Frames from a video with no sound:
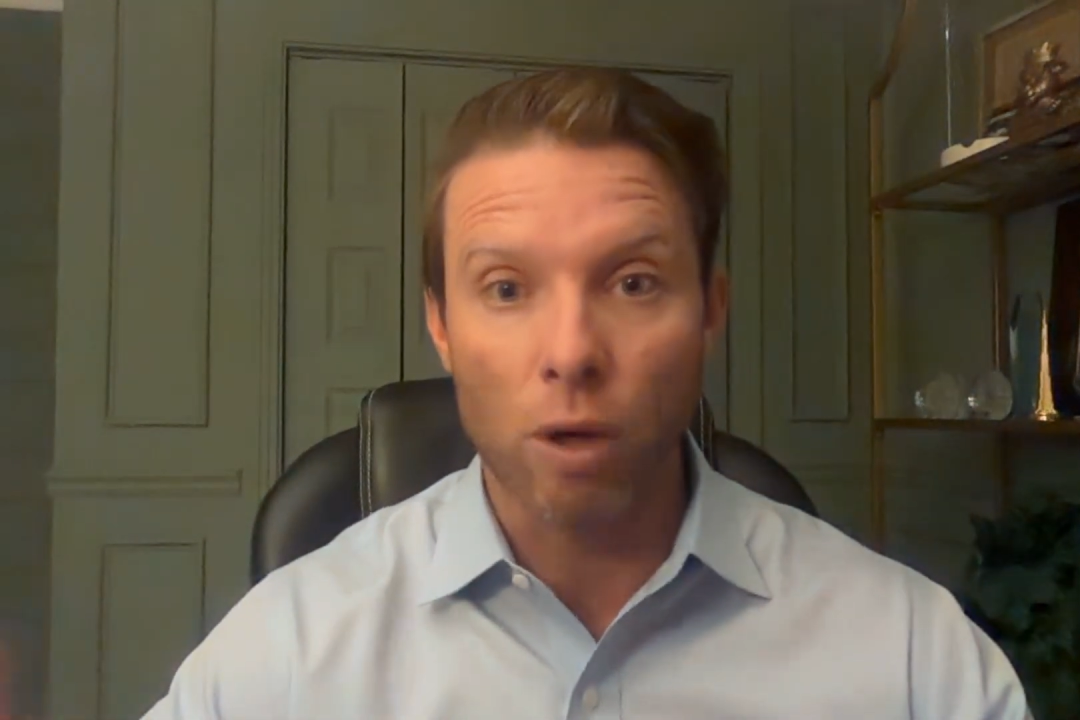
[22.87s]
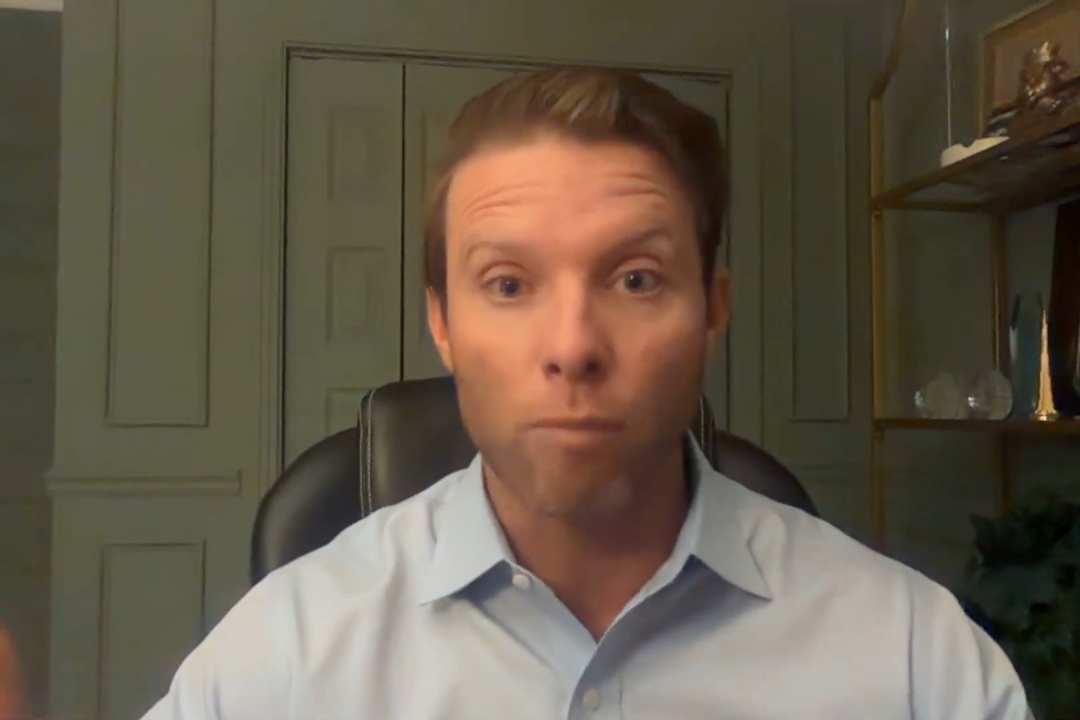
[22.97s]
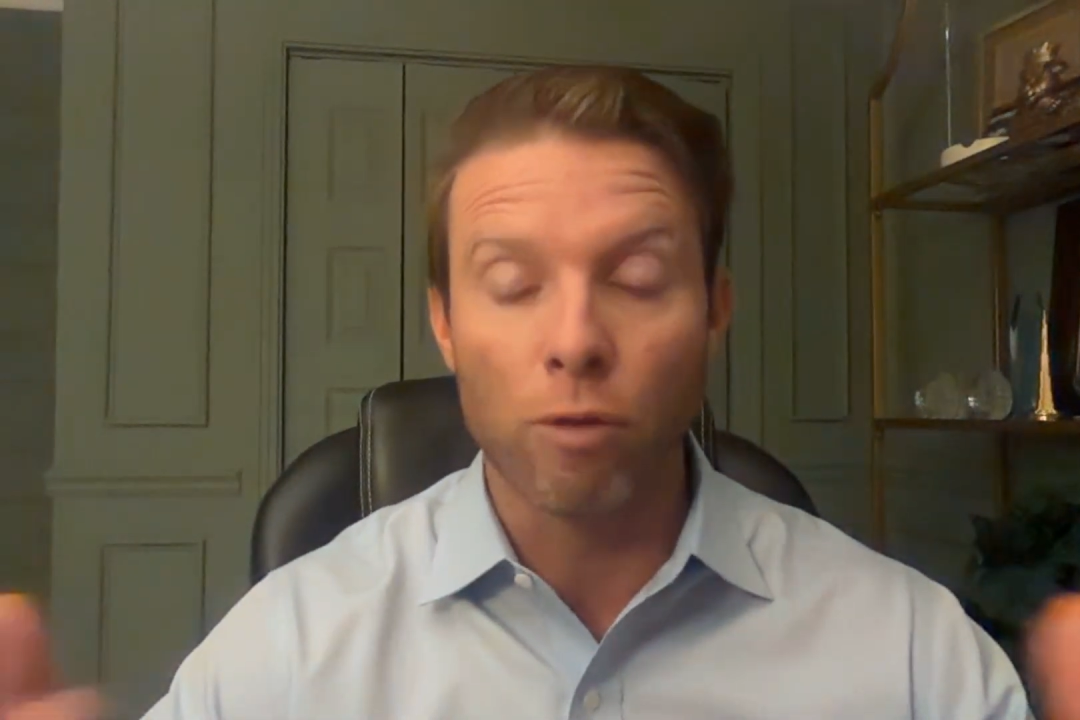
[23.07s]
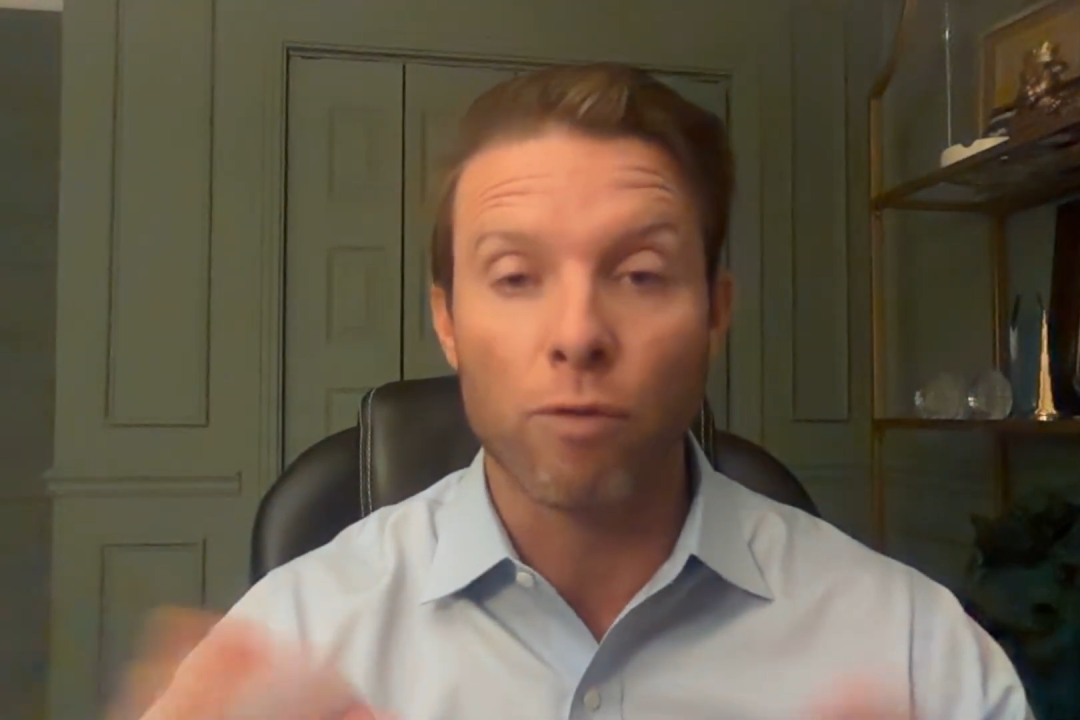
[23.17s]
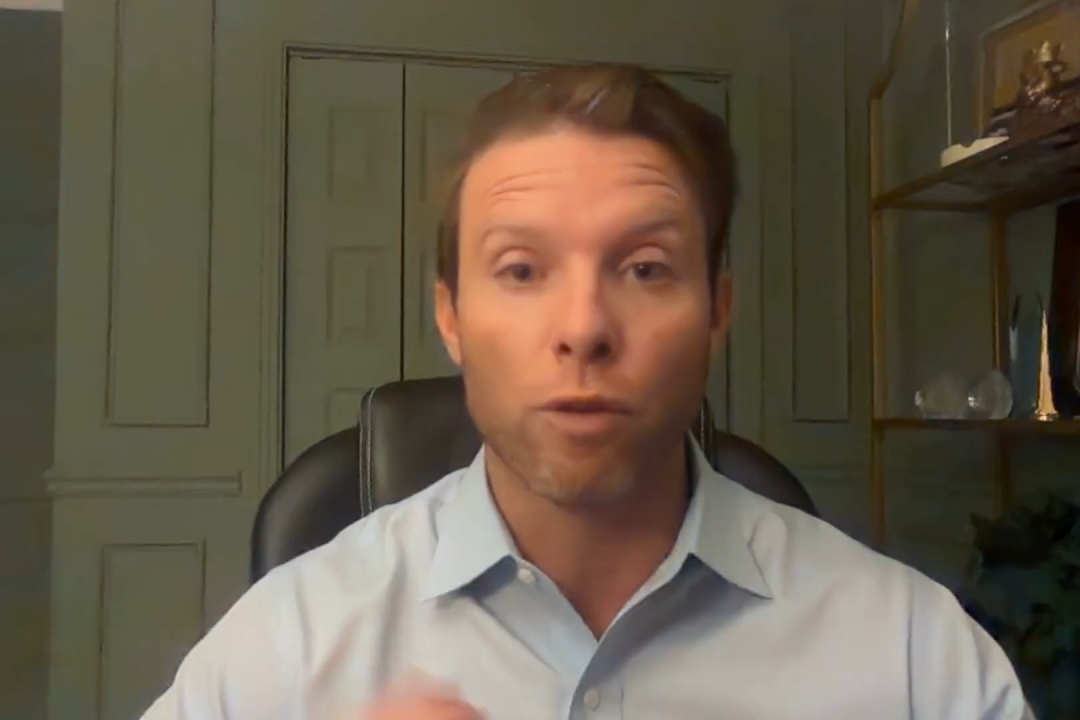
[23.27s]

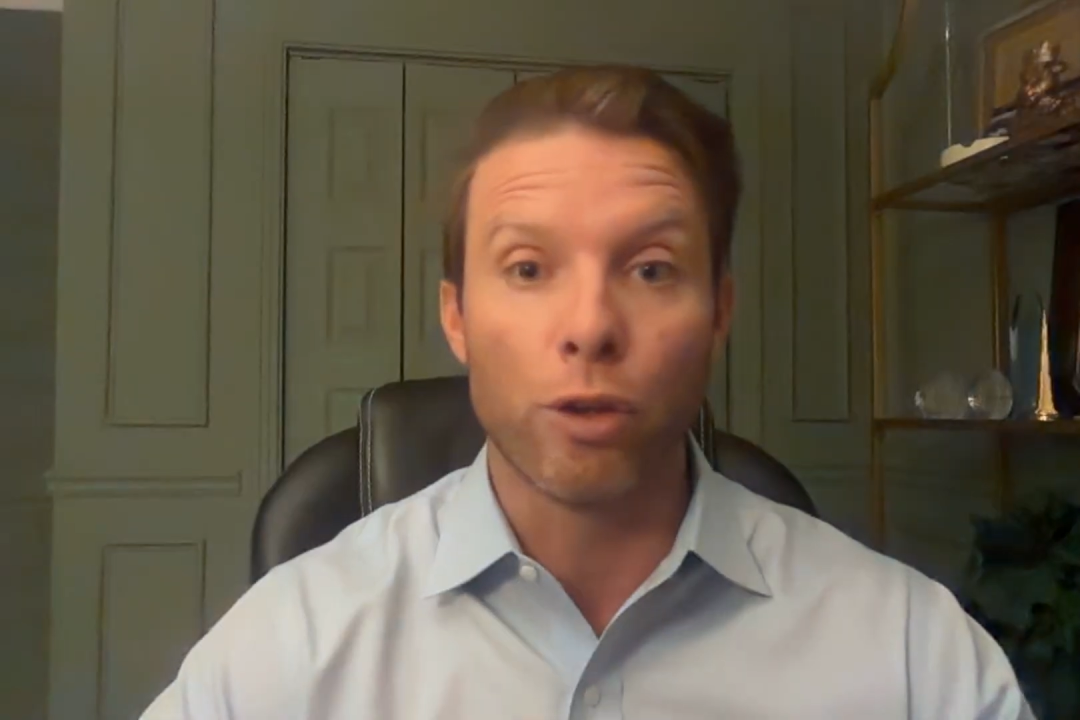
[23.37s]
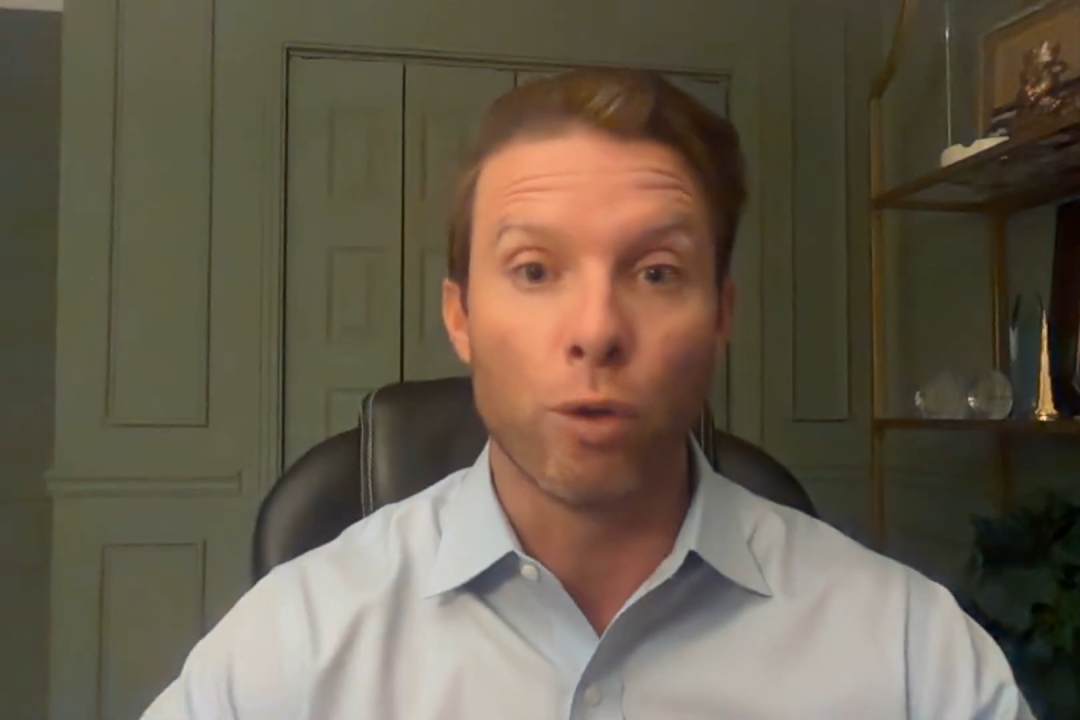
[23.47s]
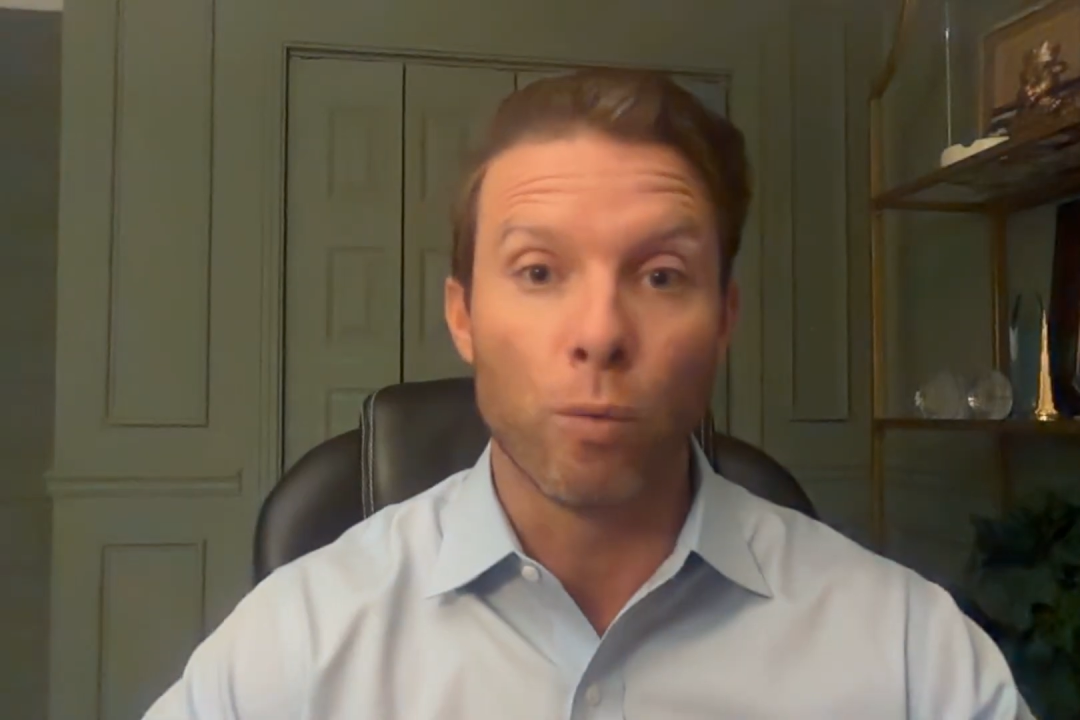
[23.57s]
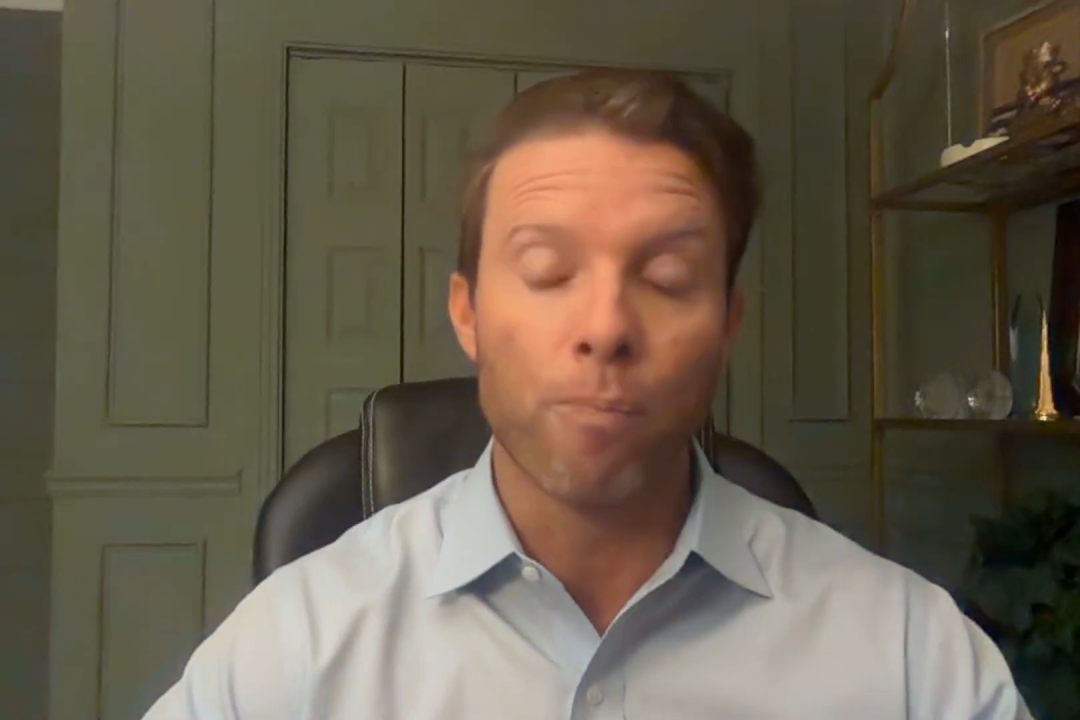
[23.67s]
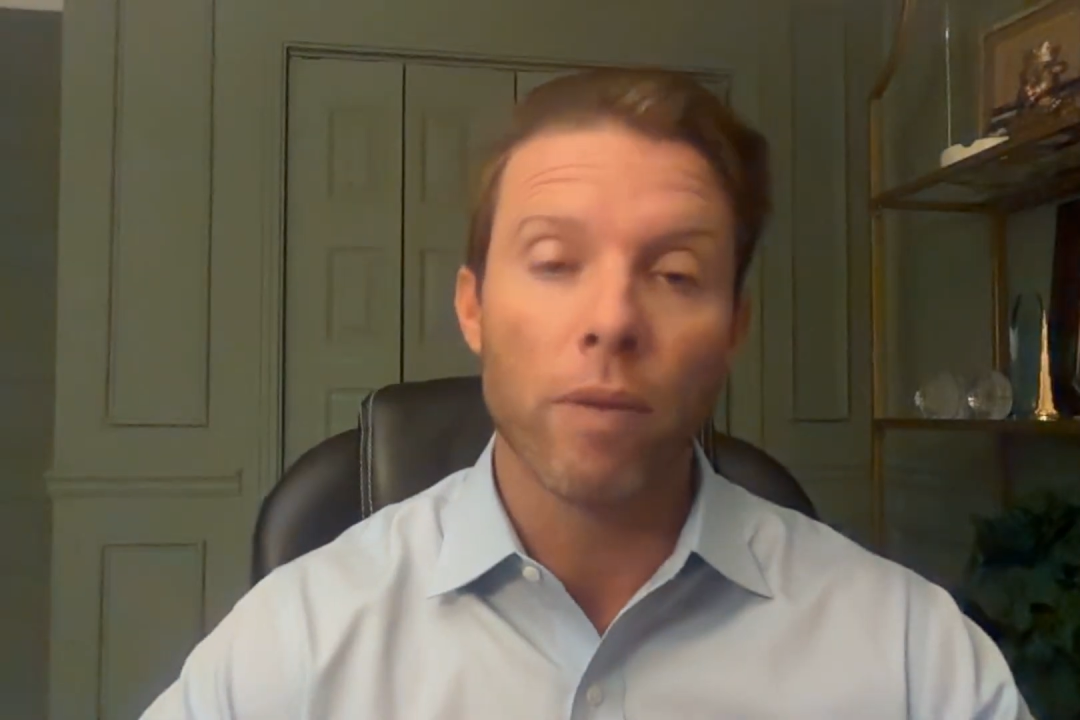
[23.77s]
helpful for you.